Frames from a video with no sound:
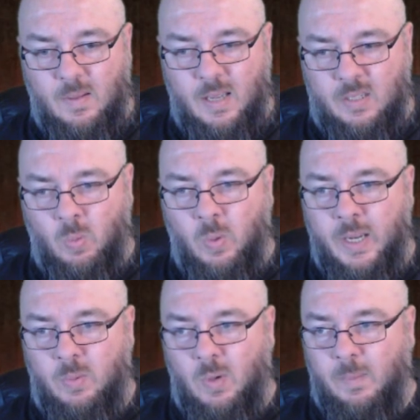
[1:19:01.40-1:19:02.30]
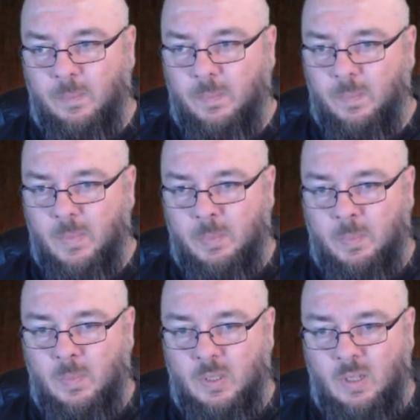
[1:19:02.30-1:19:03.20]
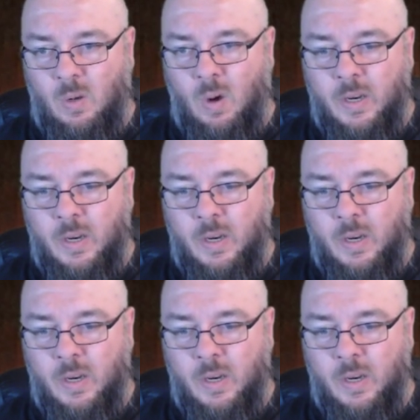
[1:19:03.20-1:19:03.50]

it's a weird one so